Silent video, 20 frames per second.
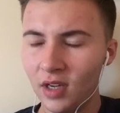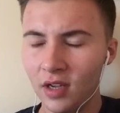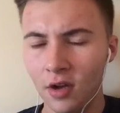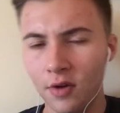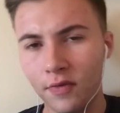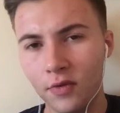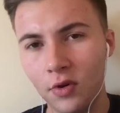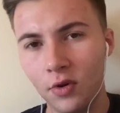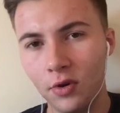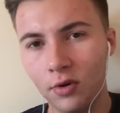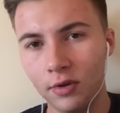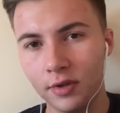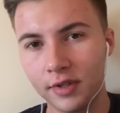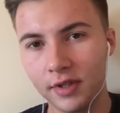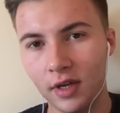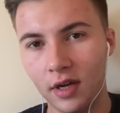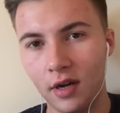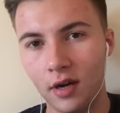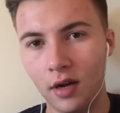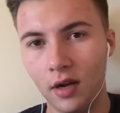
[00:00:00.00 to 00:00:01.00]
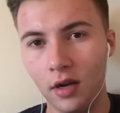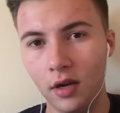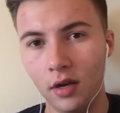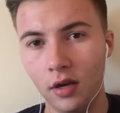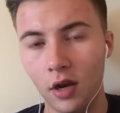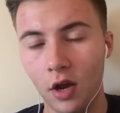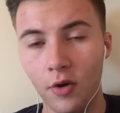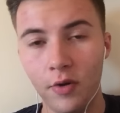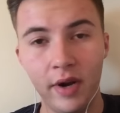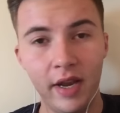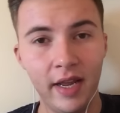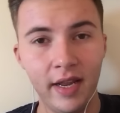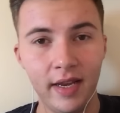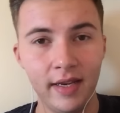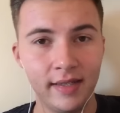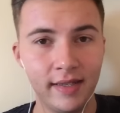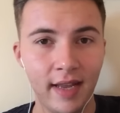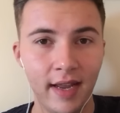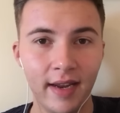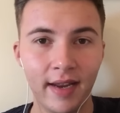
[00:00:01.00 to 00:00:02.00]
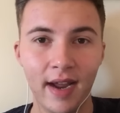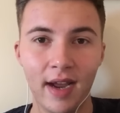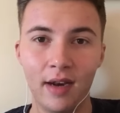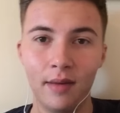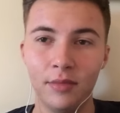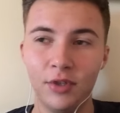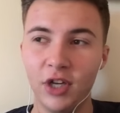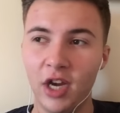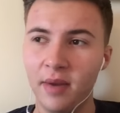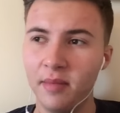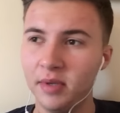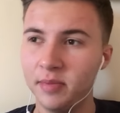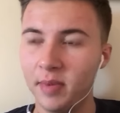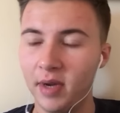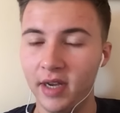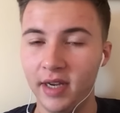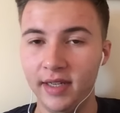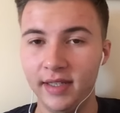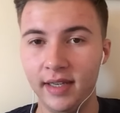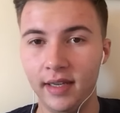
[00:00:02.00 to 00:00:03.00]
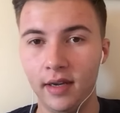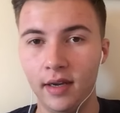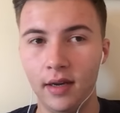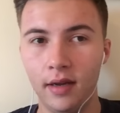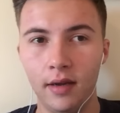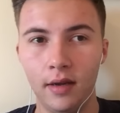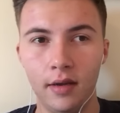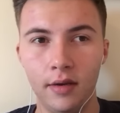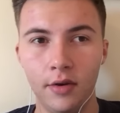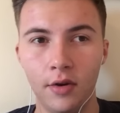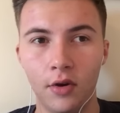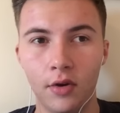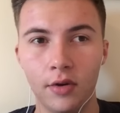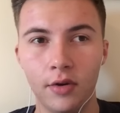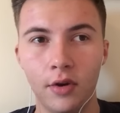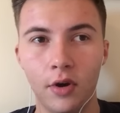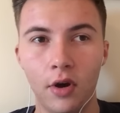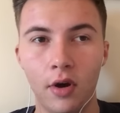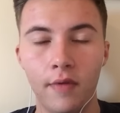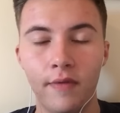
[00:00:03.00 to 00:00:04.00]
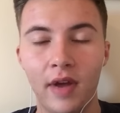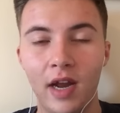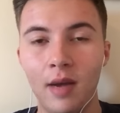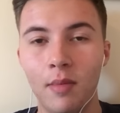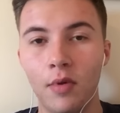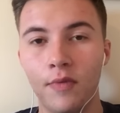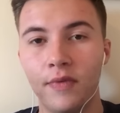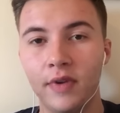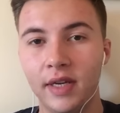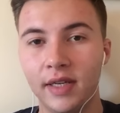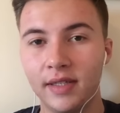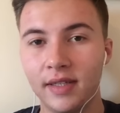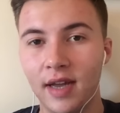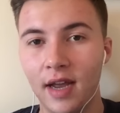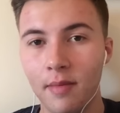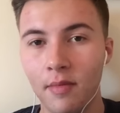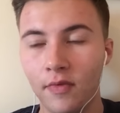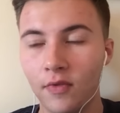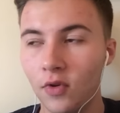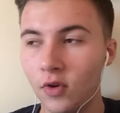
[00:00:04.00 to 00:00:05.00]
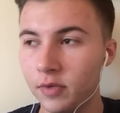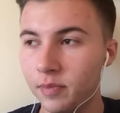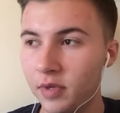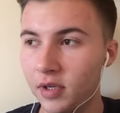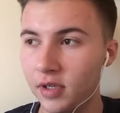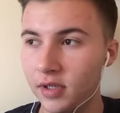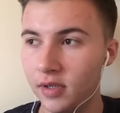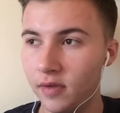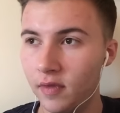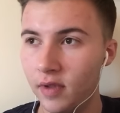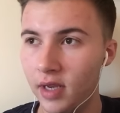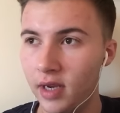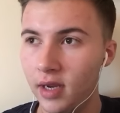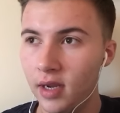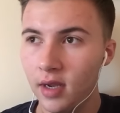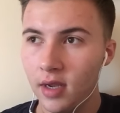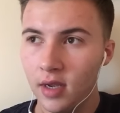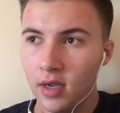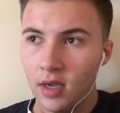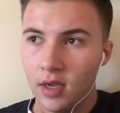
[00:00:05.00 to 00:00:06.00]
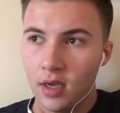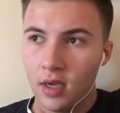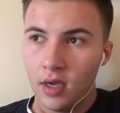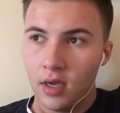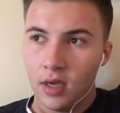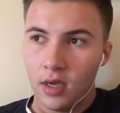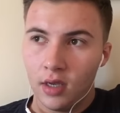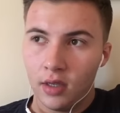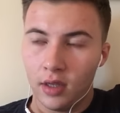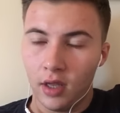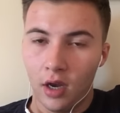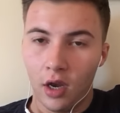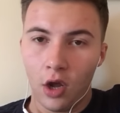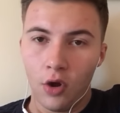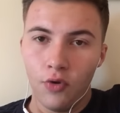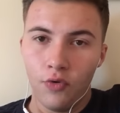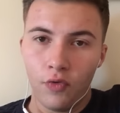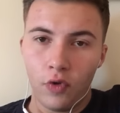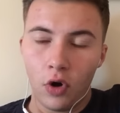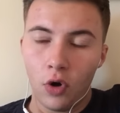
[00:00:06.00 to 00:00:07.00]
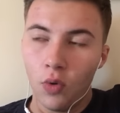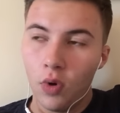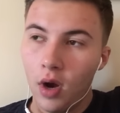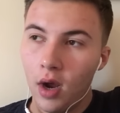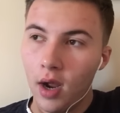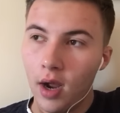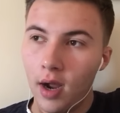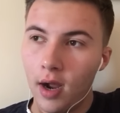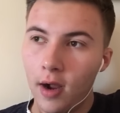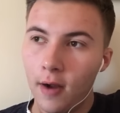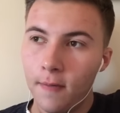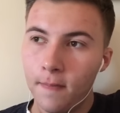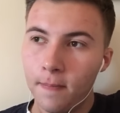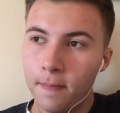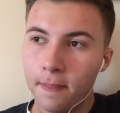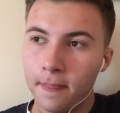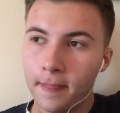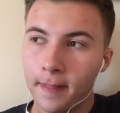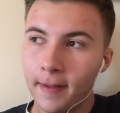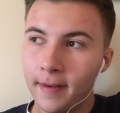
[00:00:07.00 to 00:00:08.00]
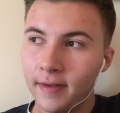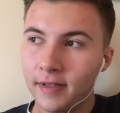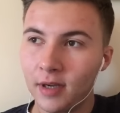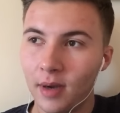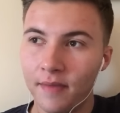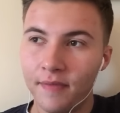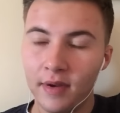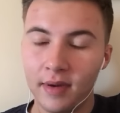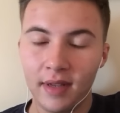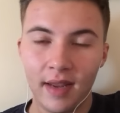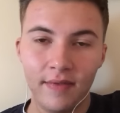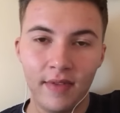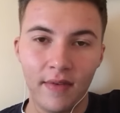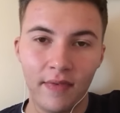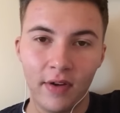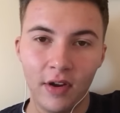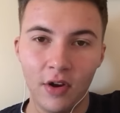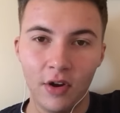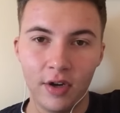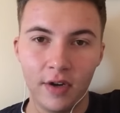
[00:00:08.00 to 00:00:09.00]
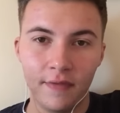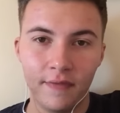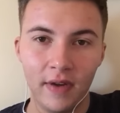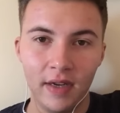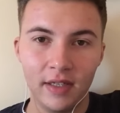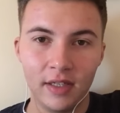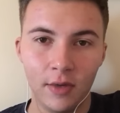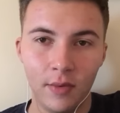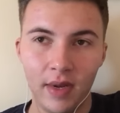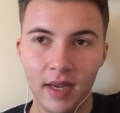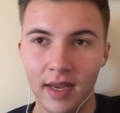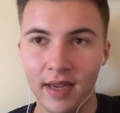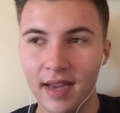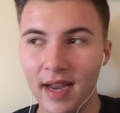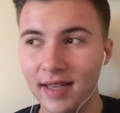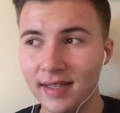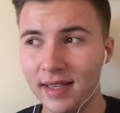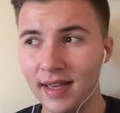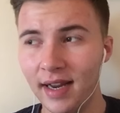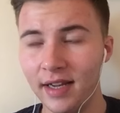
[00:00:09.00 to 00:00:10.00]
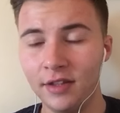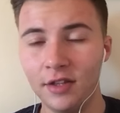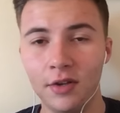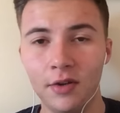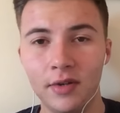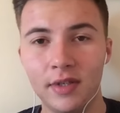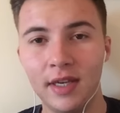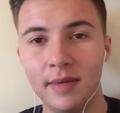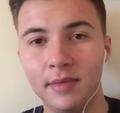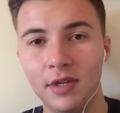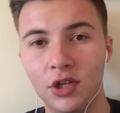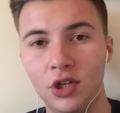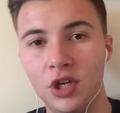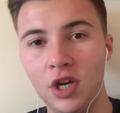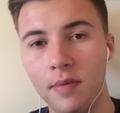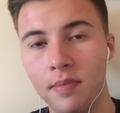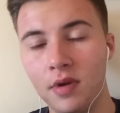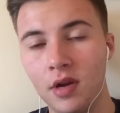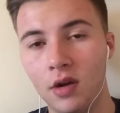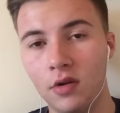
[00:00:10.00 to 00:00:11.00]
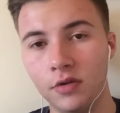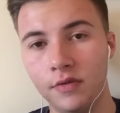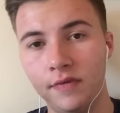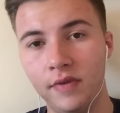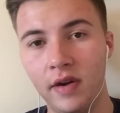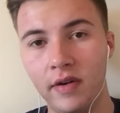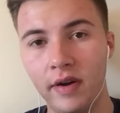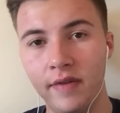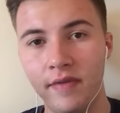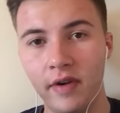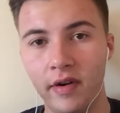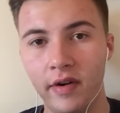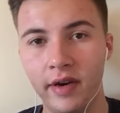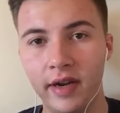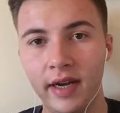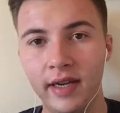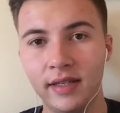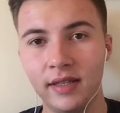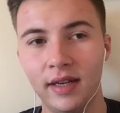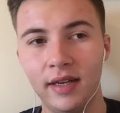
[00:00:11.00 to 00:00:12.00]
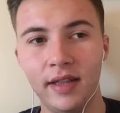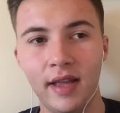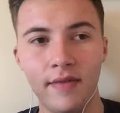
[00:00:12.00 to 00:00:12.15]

Of course, our loanee is there, Callum Chambers, but he's not available for this game, of course, because of the loan rule. So I think they've definitely got a defence that we can get at. They do seem to ship goals very, very easily.